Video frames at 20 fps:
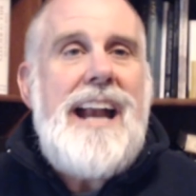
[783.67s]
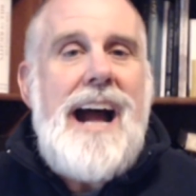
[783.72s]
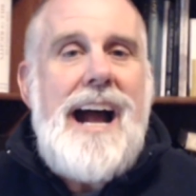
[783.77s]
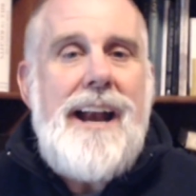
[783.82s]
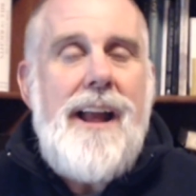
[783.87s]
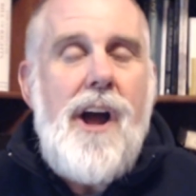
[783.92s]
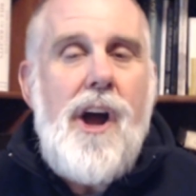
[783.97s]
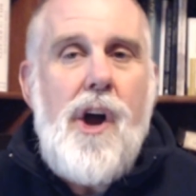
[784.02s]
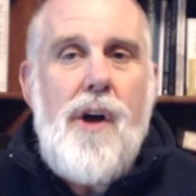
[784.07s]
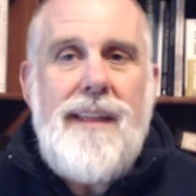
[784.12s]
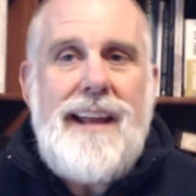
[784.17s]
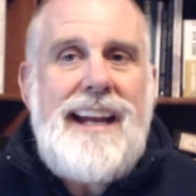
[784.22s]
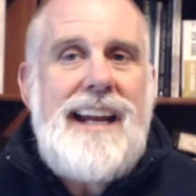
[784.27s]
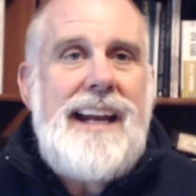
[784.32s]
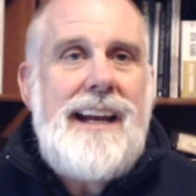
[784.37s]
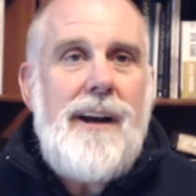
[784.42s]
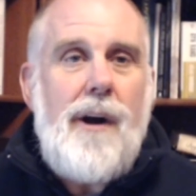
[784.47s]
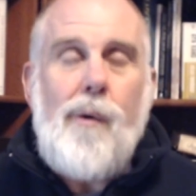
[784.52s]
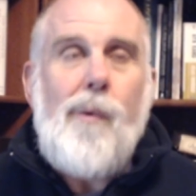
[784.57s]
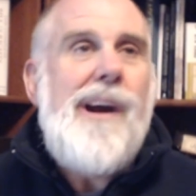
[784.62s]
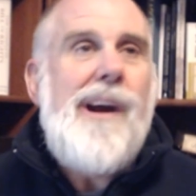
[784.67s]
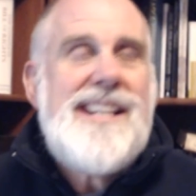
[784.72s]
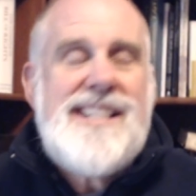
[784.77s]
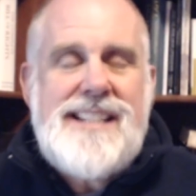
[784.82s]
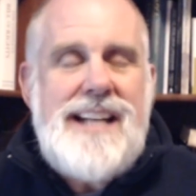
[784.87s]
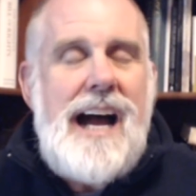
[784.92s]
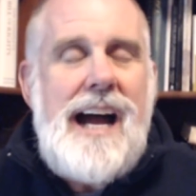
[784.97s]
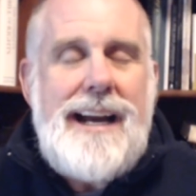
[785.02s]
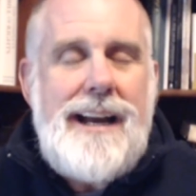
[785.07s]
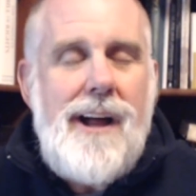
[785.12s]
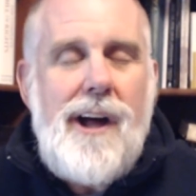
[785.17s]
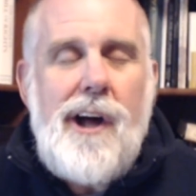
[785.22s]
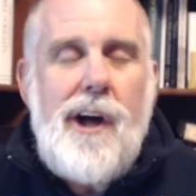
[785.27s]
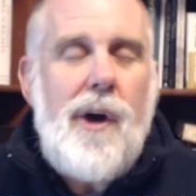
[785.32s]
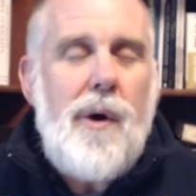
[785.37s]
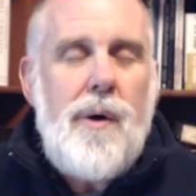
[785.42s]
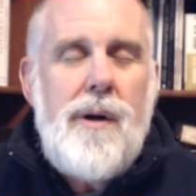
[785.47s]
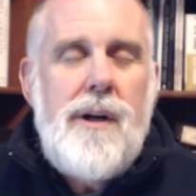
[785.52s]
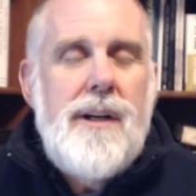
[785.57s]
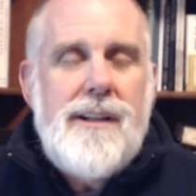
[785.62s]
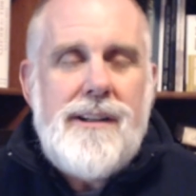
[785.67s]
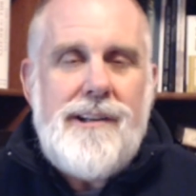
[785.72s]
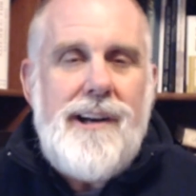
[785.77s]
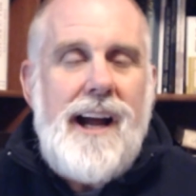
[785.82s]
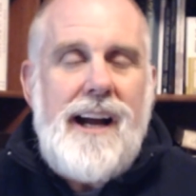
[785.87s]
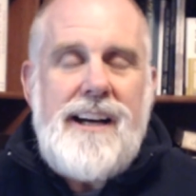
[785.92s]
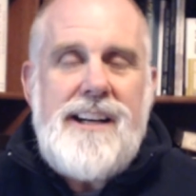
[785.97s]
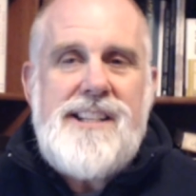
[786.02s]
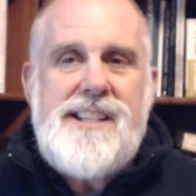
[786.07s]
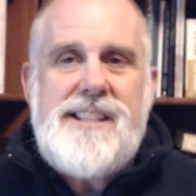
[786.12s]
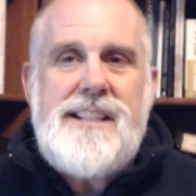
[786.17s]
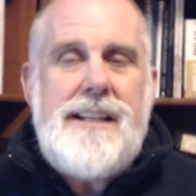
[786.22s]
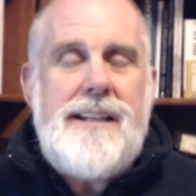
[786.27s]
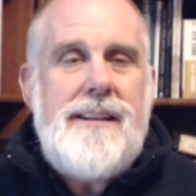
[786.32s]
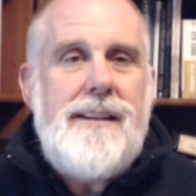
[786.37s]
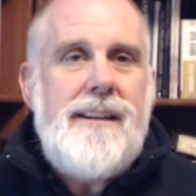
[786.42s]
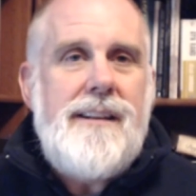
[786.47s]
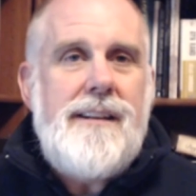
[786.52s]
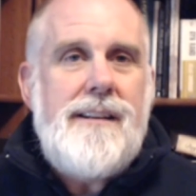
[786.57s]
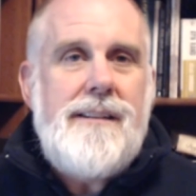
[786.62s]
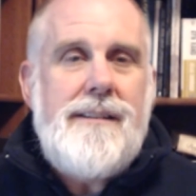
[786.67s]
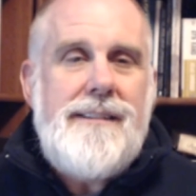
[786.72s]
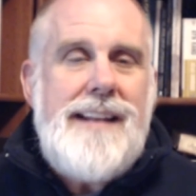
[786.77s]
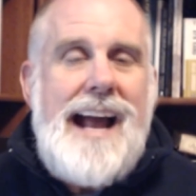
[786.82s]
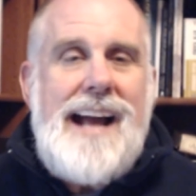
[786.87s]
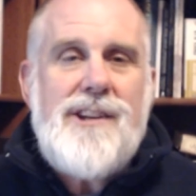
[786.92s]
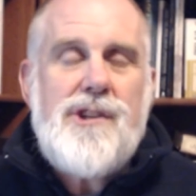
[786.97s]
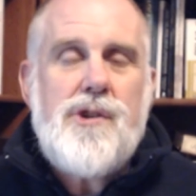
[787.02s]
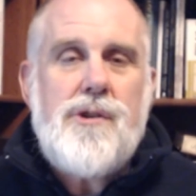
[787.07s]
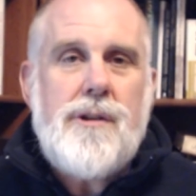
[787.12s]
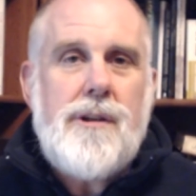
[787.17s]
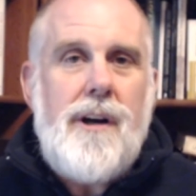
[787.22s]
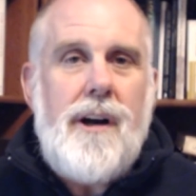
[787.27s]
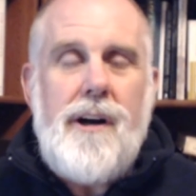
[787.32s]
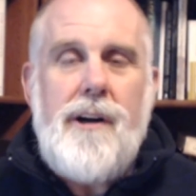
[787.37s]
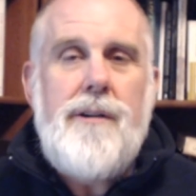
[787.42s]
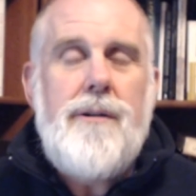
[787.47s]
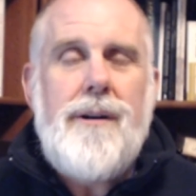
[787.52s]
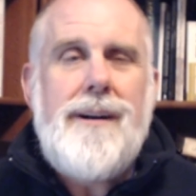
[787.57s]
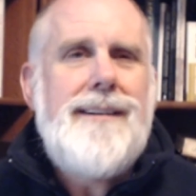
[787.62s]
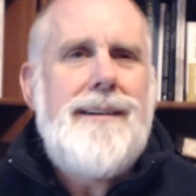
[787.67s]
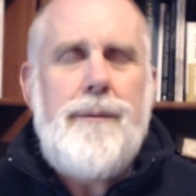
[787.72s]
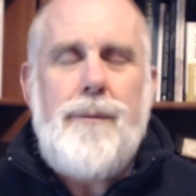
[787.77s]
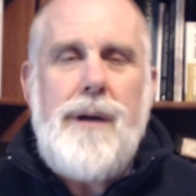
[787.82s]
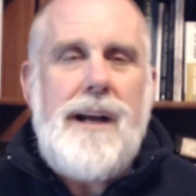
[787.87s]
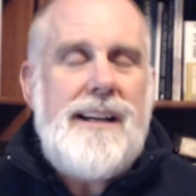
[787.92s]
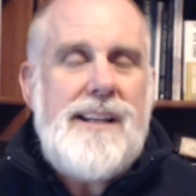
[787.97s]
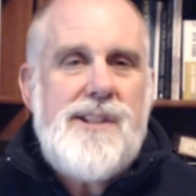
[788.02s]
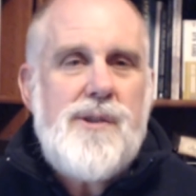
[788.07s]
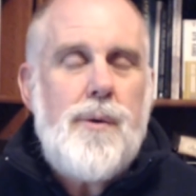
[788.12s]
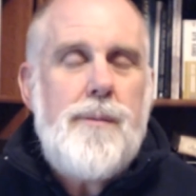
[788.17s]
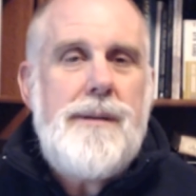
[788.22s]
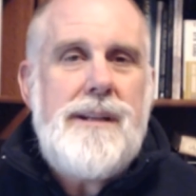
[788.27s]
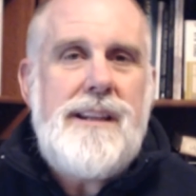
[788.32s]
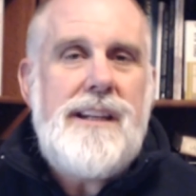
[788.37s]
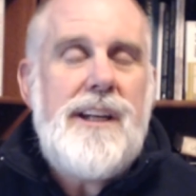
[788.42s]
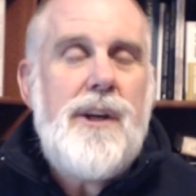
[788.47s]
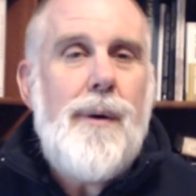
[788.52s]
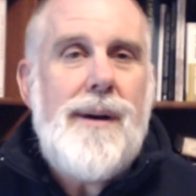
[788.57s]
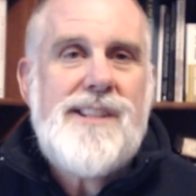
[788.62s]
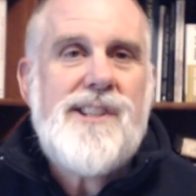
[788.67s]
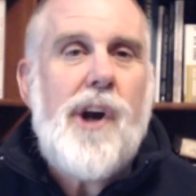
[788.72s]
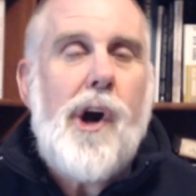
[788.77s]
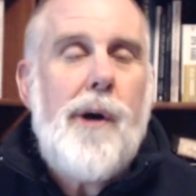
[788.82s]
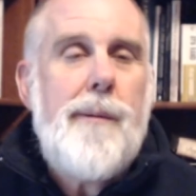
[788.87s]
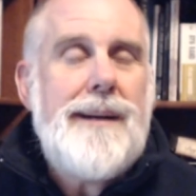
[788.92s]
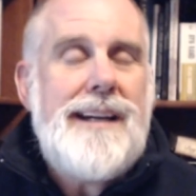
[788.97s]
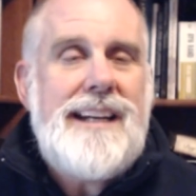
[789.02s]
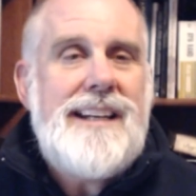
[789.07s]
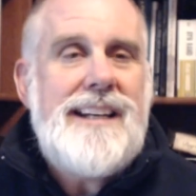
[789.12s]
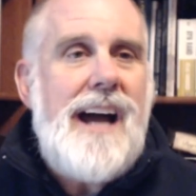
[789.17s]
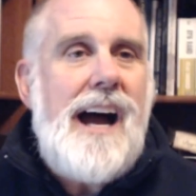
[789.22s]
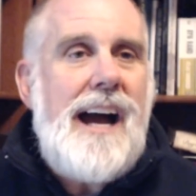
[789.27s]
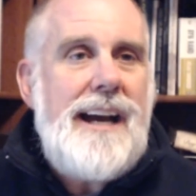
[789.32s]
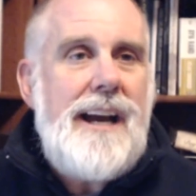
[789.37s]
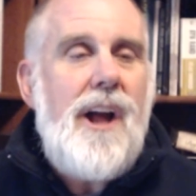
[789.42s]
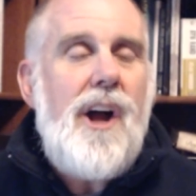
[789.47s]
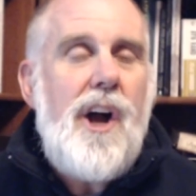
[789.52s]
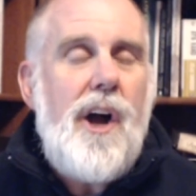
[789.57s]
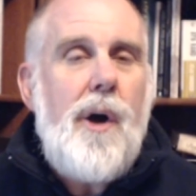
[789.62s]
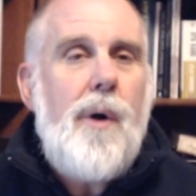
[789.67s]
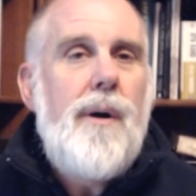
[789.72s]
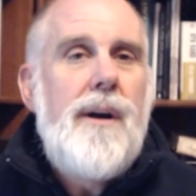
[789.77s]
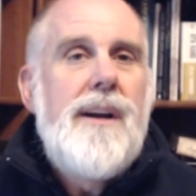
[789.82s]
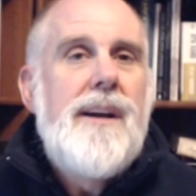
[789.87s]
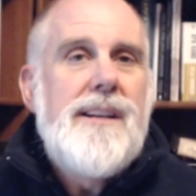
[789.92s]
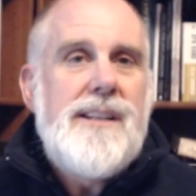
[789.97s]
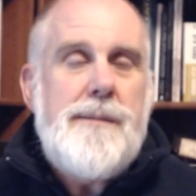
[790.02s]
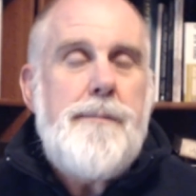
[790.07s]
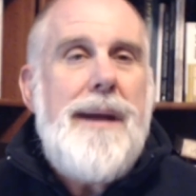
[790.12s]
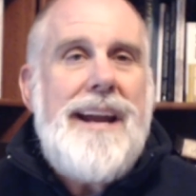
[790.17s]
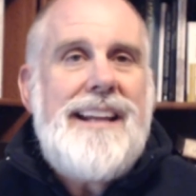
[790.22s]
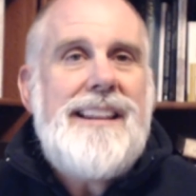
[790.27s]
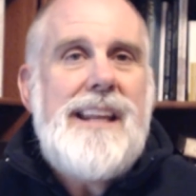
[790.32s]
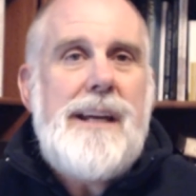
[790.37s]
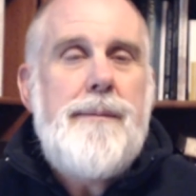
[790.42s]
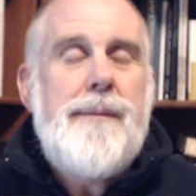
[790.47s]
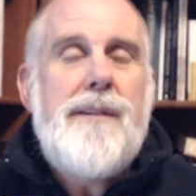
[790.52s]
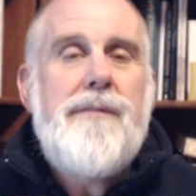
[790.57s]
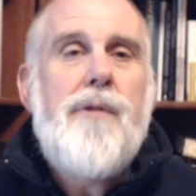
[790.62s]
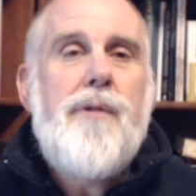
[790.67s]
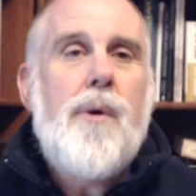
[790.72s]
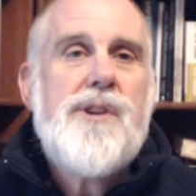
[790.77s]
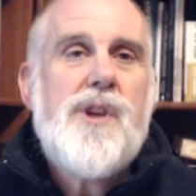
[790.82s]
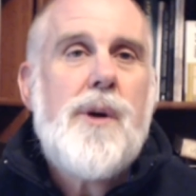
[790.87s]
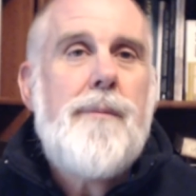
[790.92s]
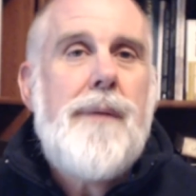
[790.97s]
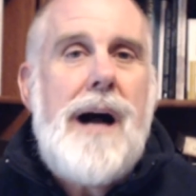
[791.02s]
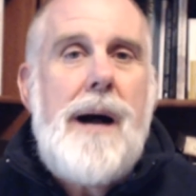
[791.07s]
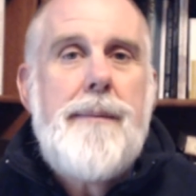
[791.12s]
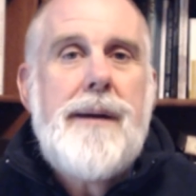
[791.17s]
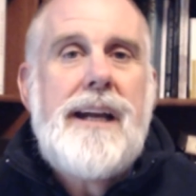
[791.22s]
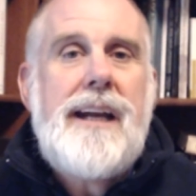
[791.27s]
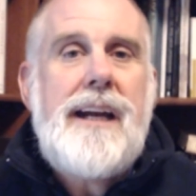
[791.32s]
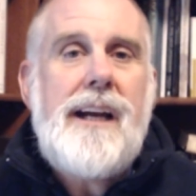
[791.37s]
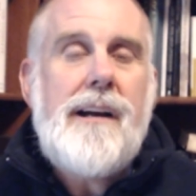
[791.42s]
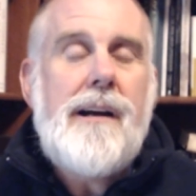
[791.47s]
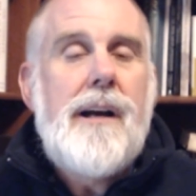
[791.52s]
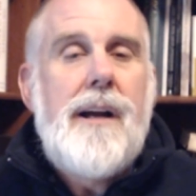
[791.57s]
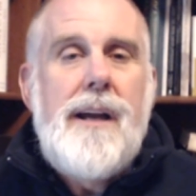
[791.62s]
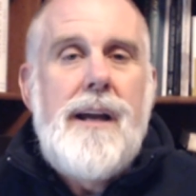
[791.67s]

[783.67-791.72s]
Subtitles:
Idaho. They can't arrest Idaho. They're not going to send the National Guard, or I guess it would be the U.S. Army, into Idaho to make them enforce Obamacare.